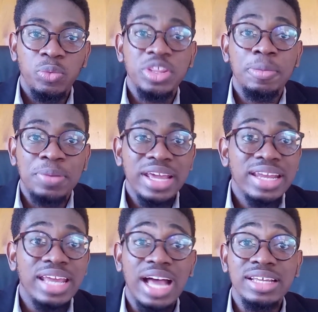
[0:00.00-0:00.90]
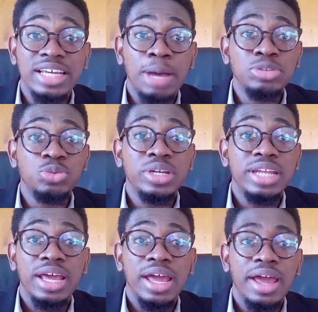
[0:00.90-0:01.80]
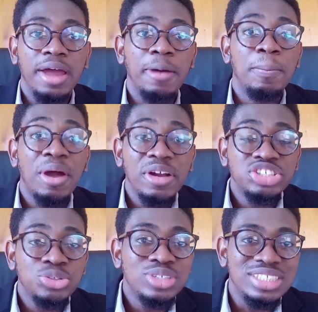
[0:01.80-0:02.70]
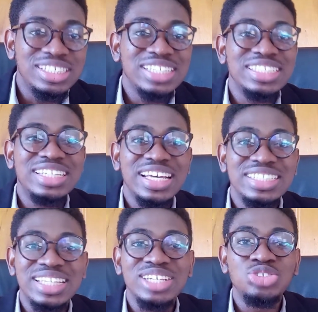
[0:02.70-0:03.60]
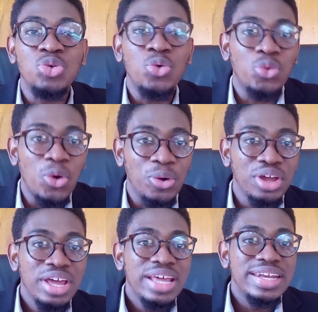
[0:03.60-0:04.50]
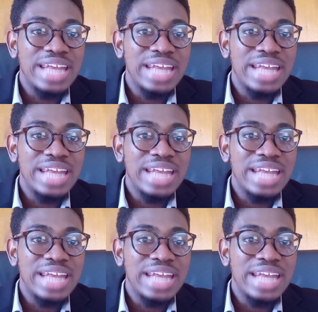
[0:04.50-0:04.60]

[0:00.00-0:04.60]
with a plane, it comes with parachutes just in case things go wrong.